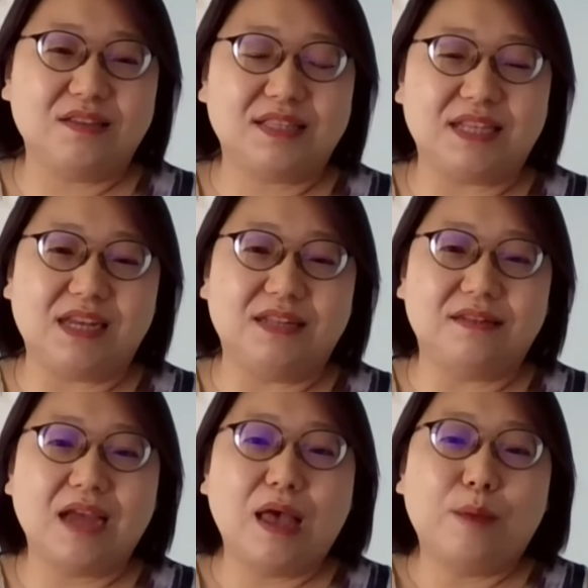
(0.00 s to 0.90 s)

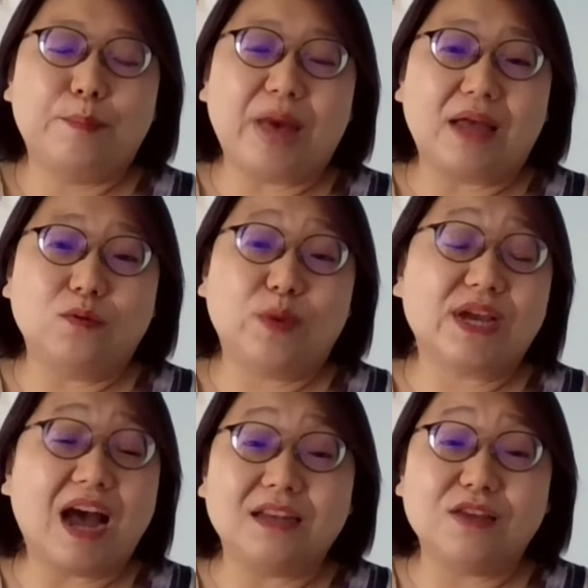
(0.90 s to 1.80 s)
scene, but we
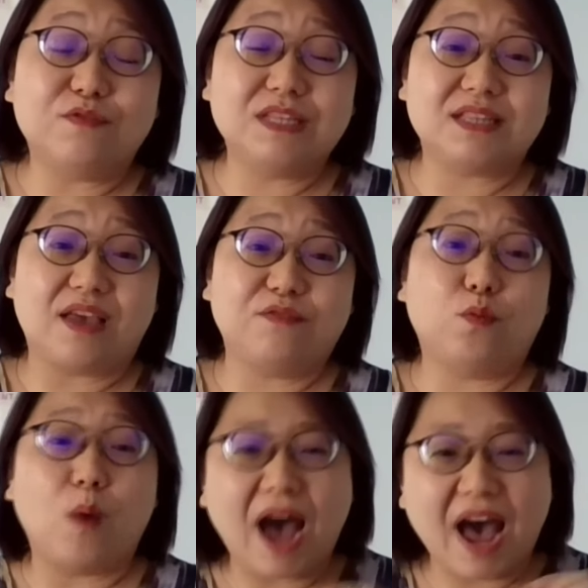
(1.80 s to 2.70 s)
can't even save
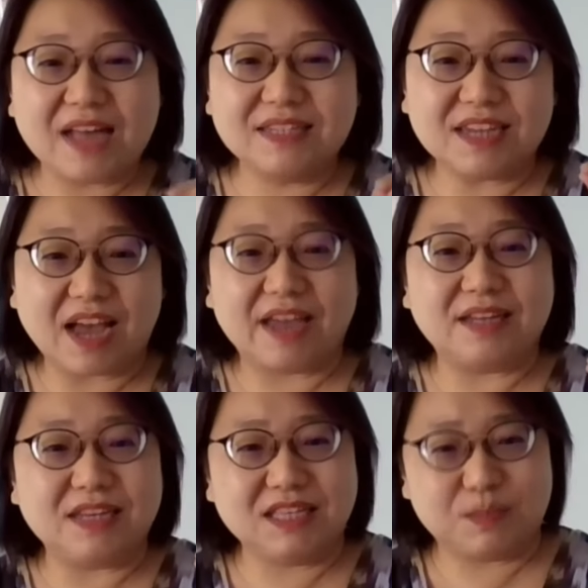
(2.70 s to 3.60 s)
one
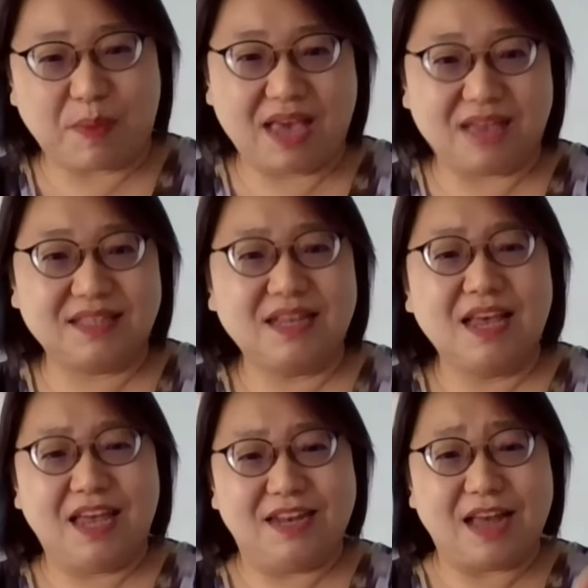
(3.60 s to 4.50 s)
tiny space
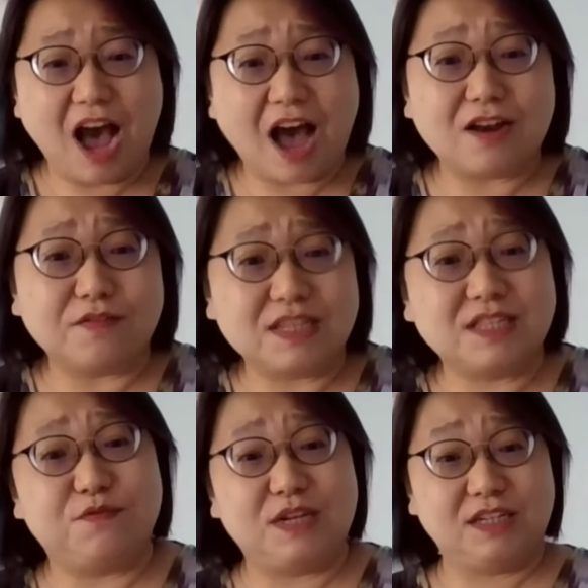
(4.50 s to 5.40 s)
in the heart of the
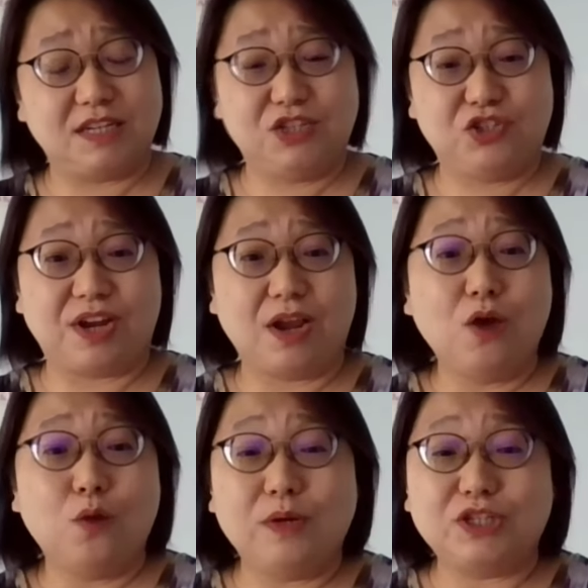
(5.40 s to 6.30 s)
Civic District,
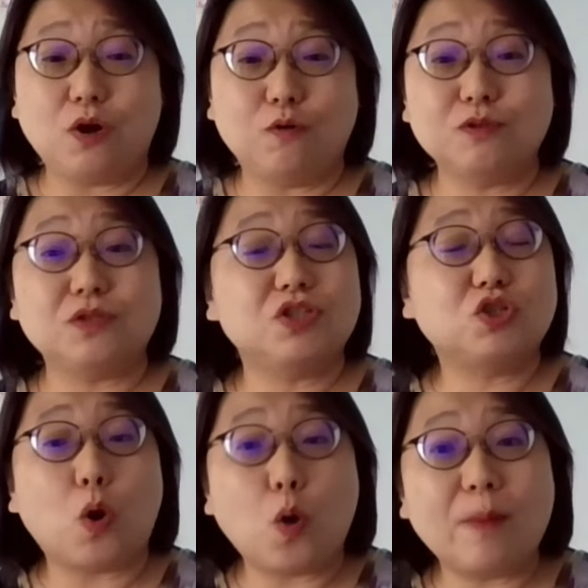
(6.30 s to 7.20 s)
which holds
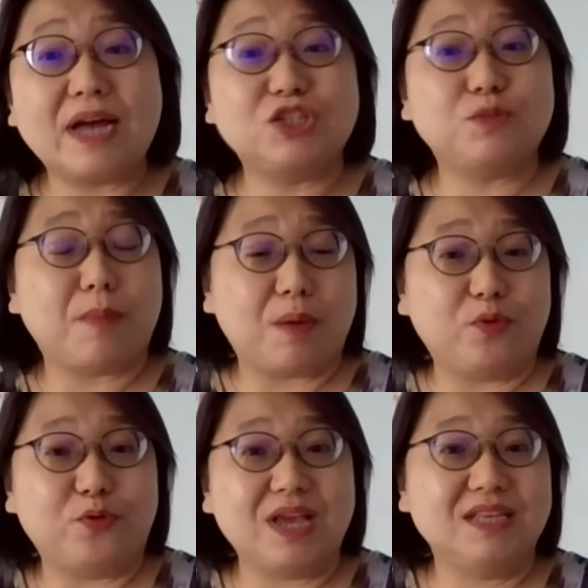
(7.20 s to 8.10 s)
so much
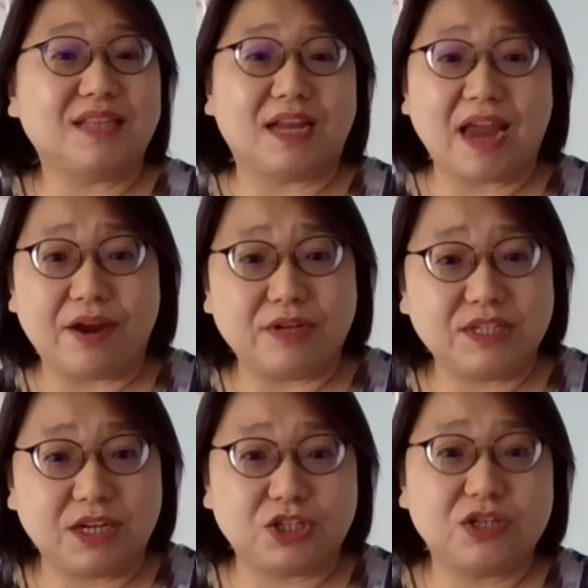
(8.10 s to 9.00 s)
memories and
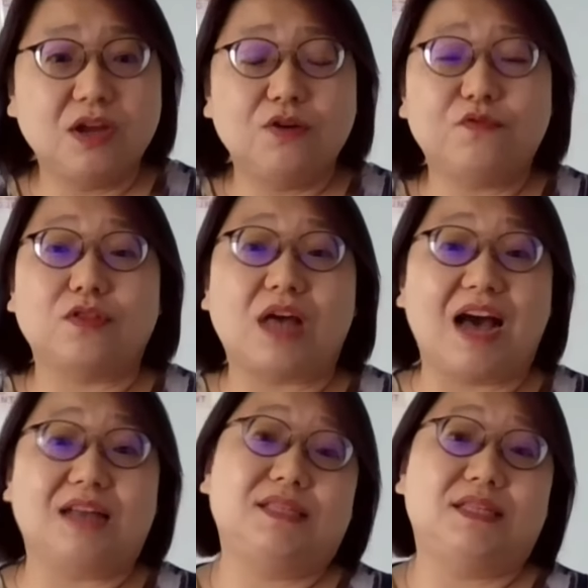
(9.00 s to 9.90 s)
heritage for the
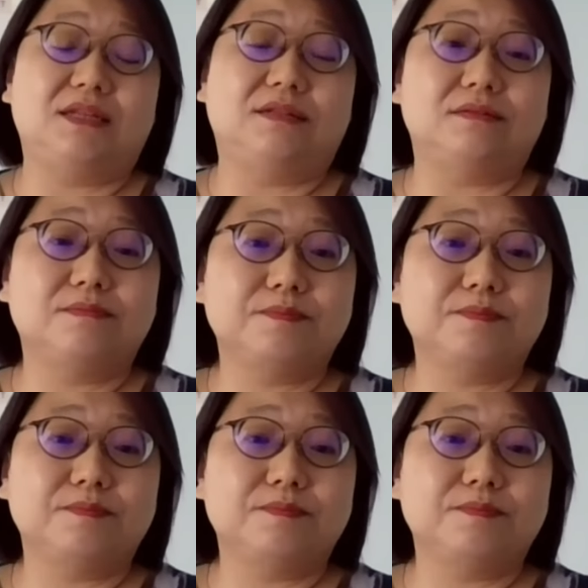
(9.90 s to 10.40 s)
art scene.